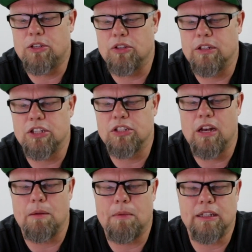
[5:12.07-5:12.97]
So this is
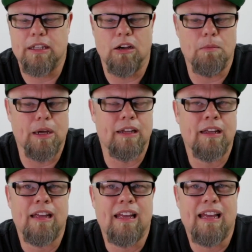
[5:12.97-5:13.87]
not a big deal, but
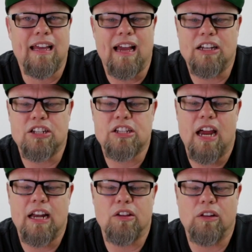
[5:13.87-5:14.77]
I just
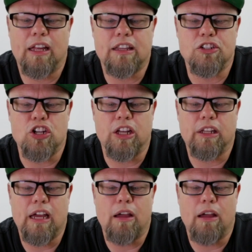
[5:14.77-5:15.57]
kind of don't like the jingly.